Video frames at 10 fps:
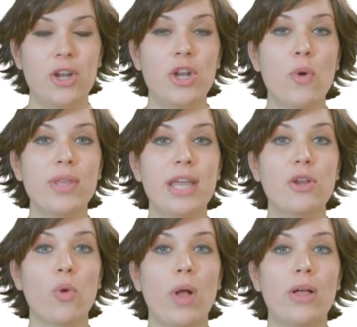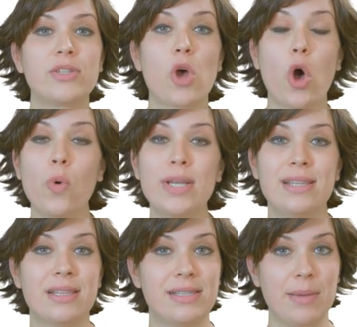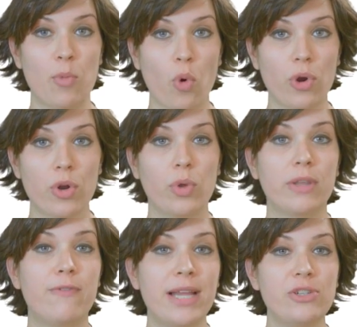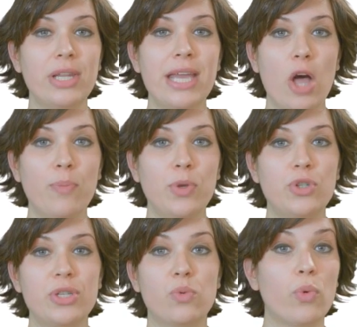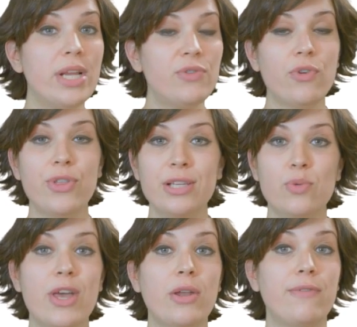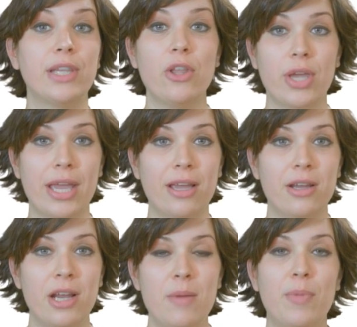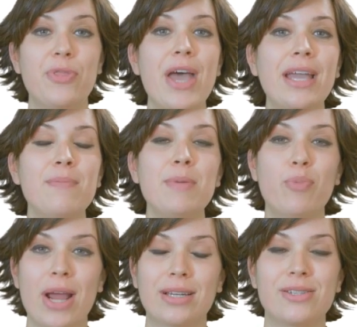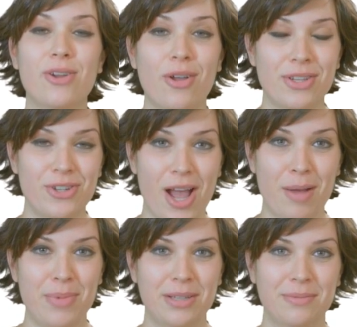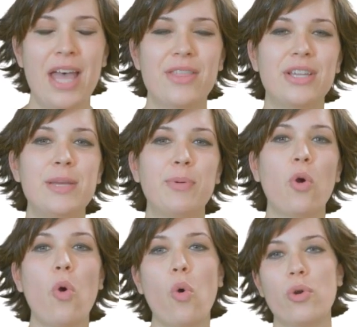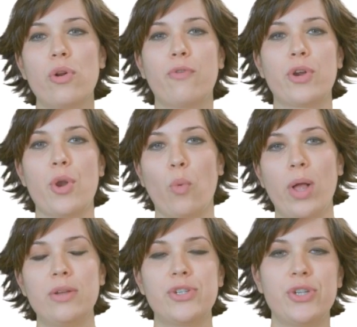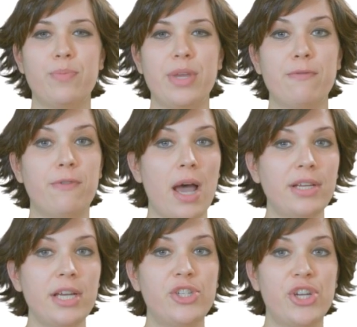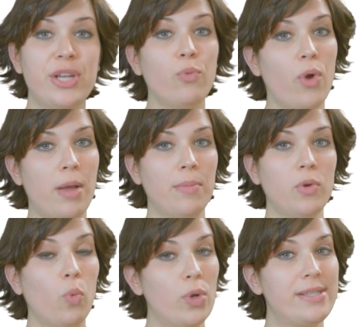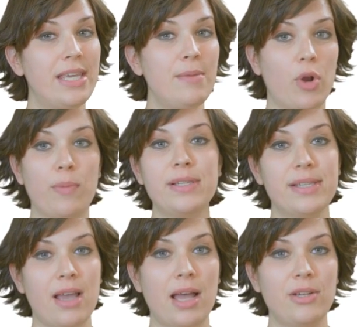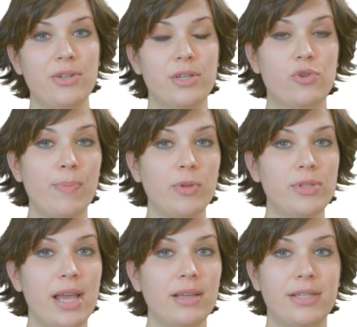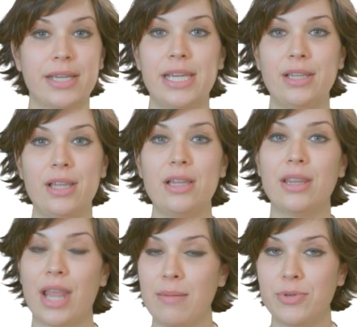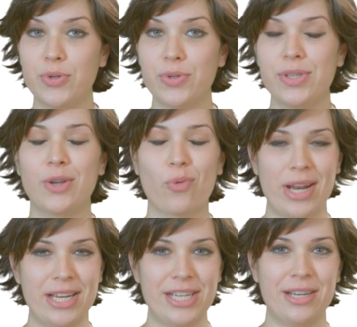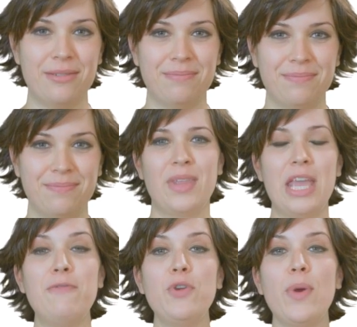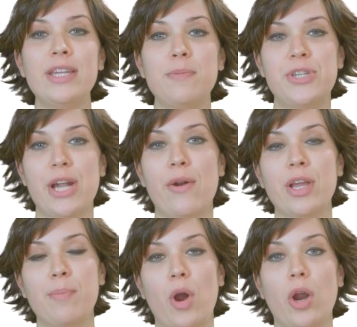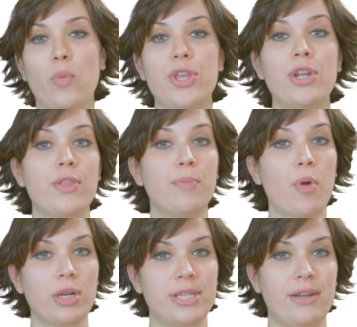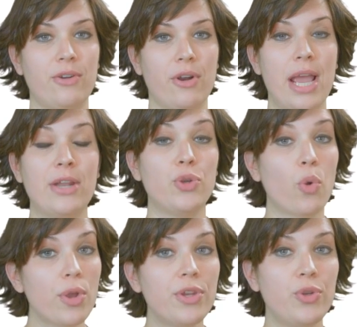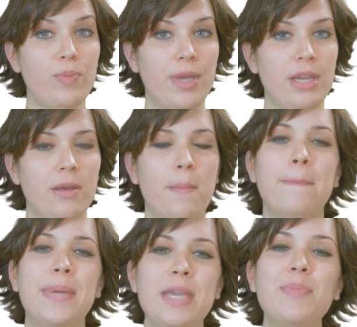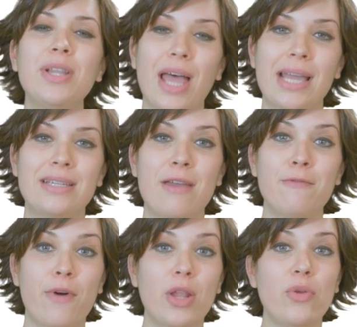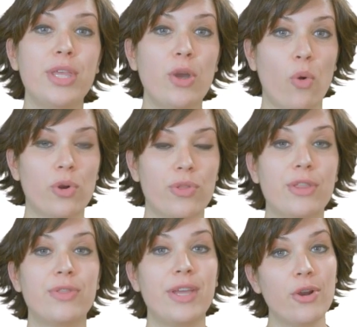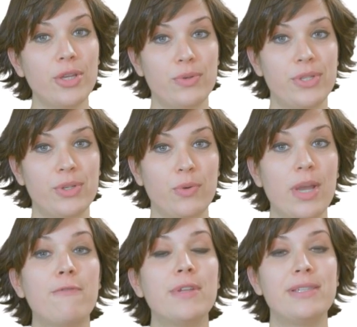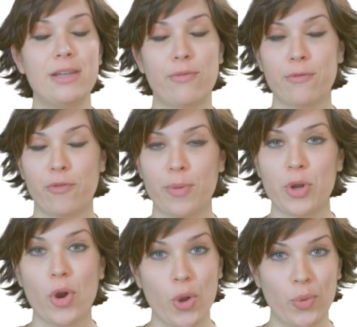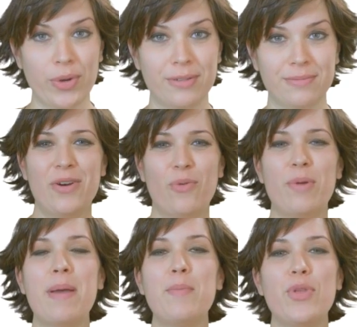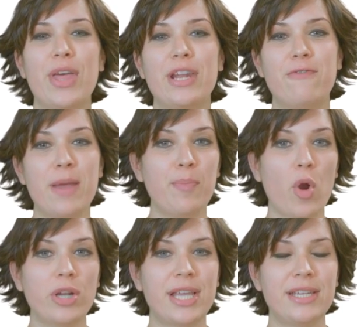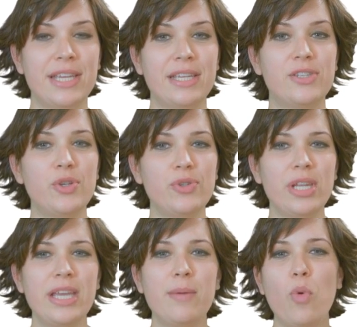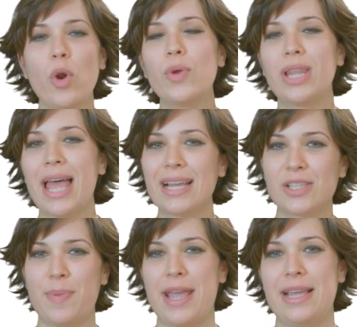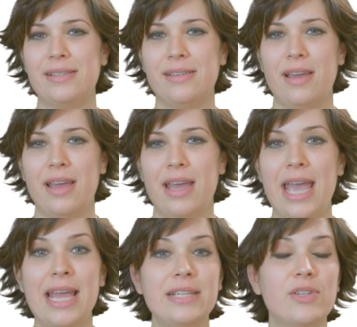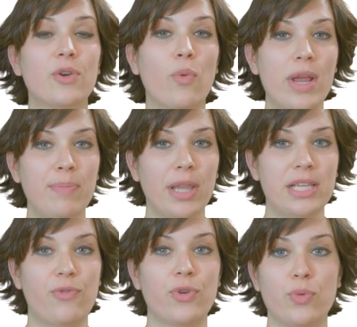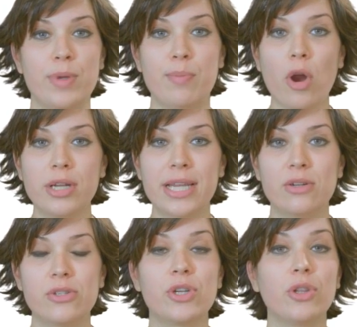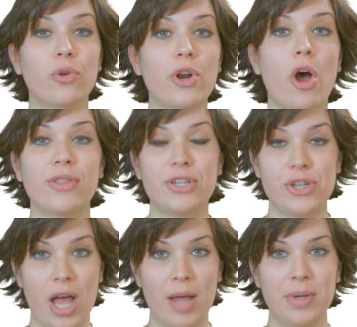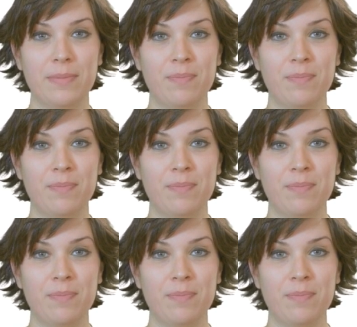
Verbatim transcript: Knowing that your well is always in the same order will eventually help you just reach for things without even looking, but that can be practiced on the job. The typical order for your well should be vodka, gin, rum, whiskey, bourbon, scotch, triple sec, tequila, lime juice, grenadine. If you end up sharing a bar with another bartender and you're the newbie, be polite and follow the order that they're used to if it's different from your own. Remember that event bartending is usually a more relaxed pace and is a great place for newbie bartenders to learn on the job.